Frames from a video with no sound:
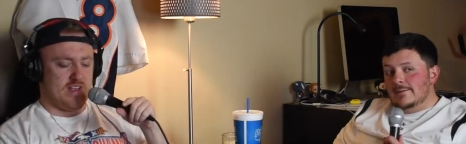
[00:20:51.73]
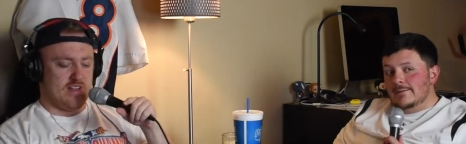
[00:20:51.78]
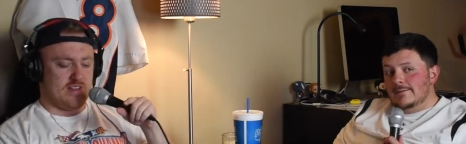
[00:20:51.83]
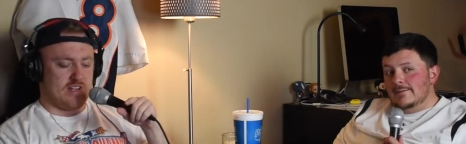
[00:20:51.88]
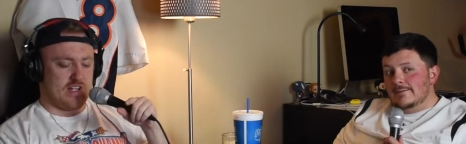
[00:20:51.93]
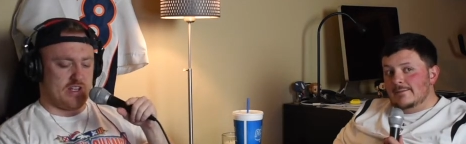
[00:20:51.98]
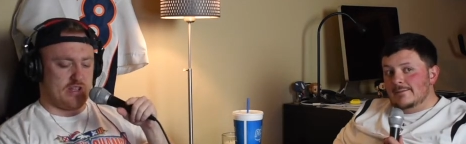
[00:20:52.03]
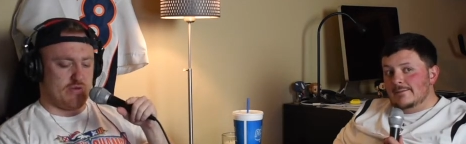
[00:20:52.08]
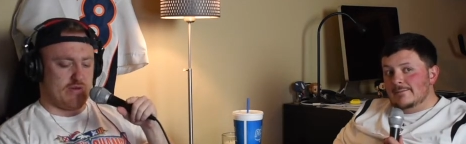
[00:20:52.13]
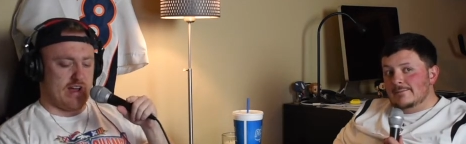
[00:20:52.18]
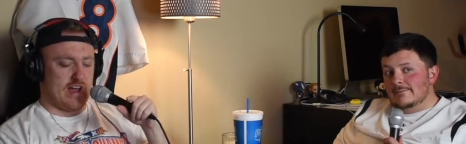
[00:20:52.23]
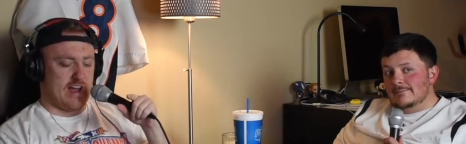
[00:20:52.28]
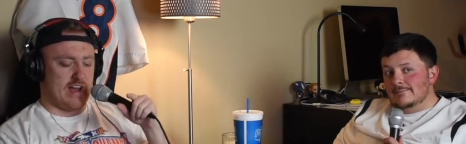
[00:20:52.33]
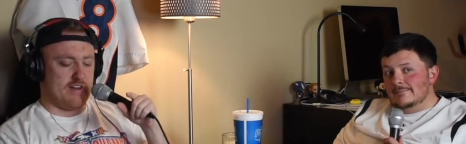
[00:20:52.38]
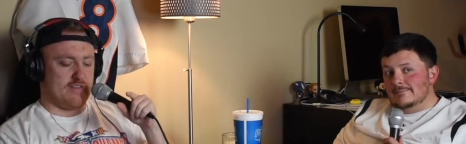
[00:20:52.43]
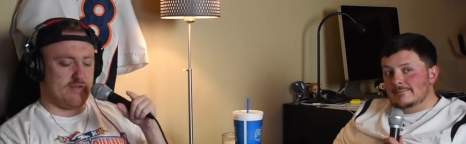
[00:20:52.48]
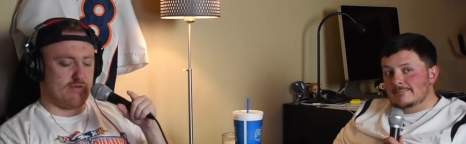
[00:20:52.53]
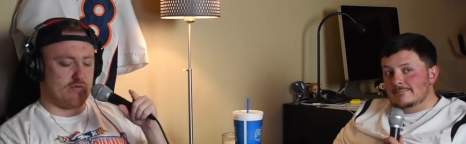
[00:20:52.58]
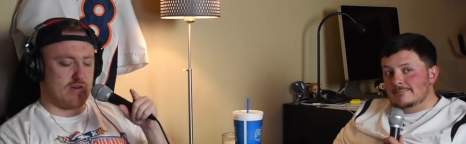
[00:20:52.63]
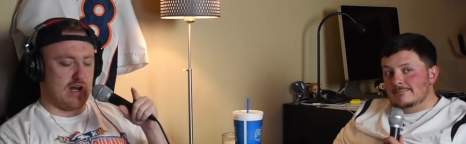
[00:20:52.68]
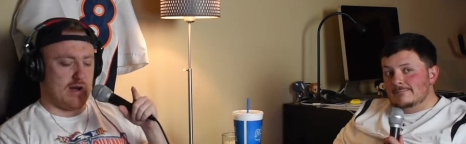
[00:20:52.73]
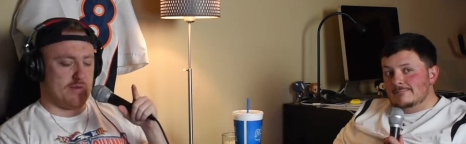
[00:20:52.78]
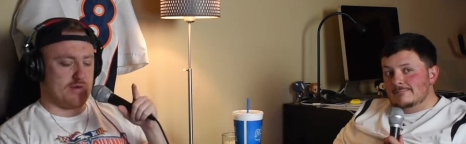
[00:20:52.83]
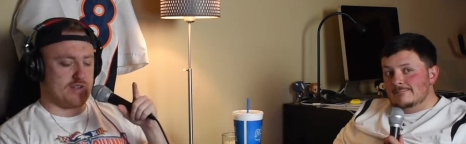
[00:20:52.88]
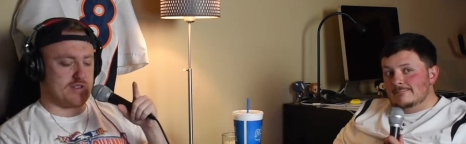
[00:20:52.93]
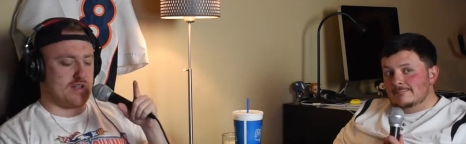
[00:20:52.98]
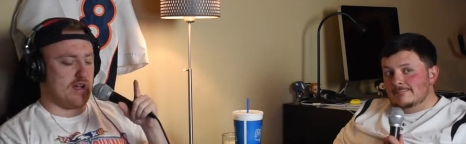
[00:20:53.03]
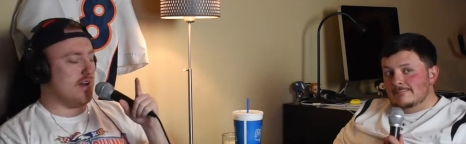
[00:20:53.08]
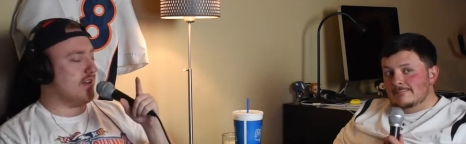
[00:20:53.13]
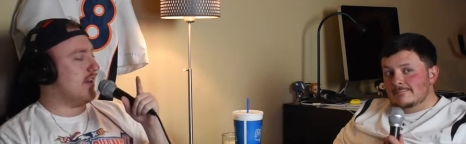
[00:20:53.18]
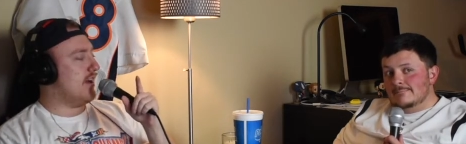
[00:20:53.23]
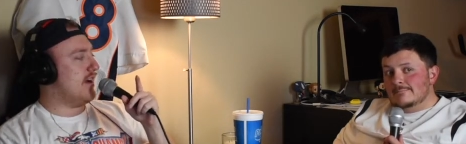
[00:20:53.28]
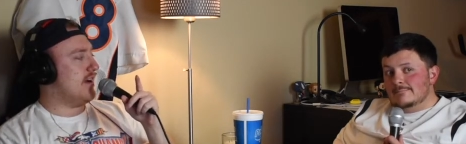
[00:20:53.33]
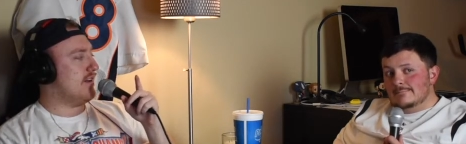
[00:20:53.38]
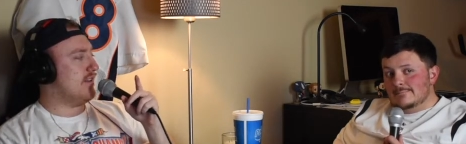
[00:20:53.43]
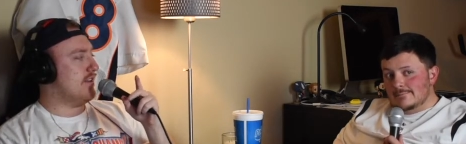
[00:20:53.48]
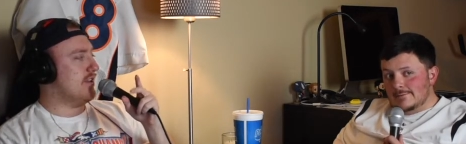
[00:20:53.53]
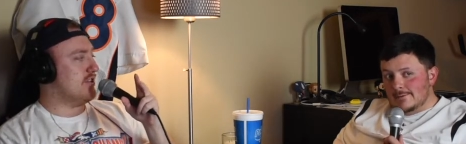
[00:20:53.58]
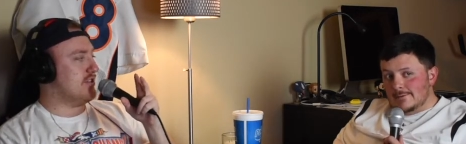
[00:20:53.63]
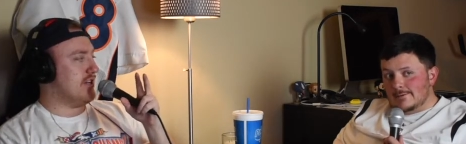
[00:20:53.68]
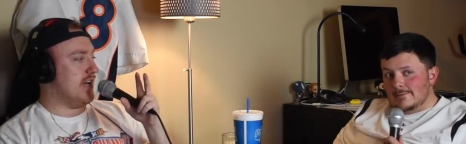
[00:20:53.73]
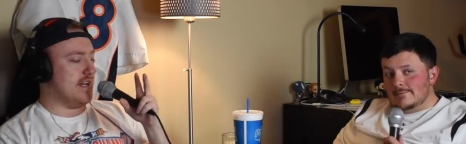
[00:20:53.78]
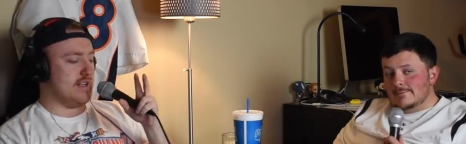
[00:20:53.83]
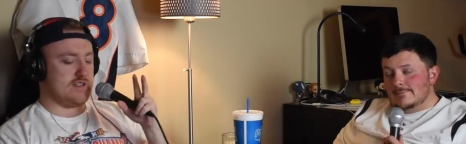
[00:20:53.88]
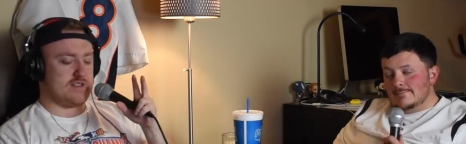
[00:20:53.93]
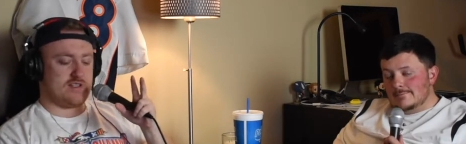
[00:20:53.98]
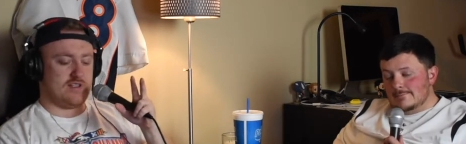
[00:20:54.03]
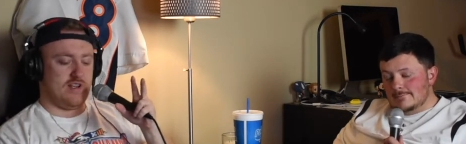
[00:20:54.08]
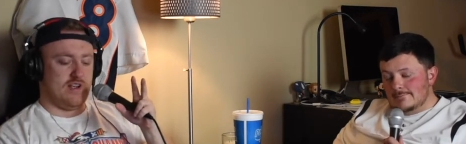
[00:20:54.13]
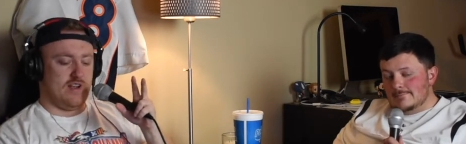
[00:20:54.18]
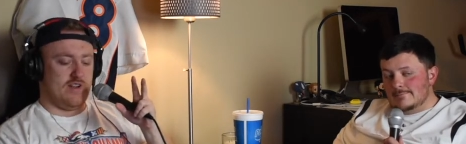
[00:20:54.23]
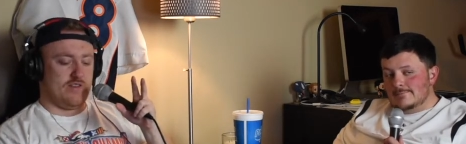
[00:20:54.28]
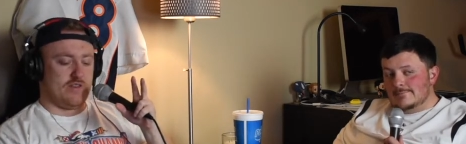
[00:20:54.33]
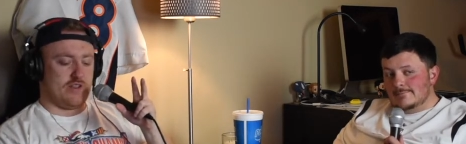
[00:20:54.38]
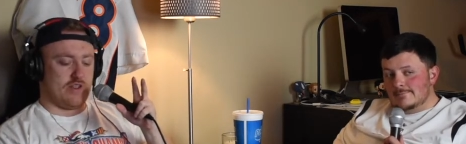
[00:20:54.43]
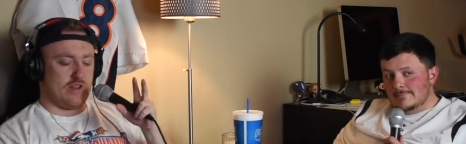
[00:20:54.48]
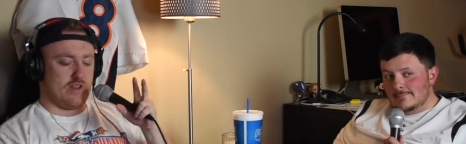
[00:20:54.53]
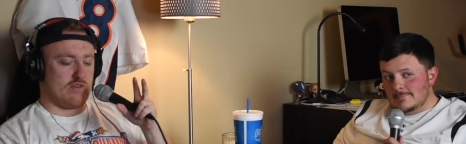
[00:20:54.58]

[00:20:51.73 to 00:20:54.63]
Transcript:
Speaker 1: then you have Robert Saleh the yeah. Jets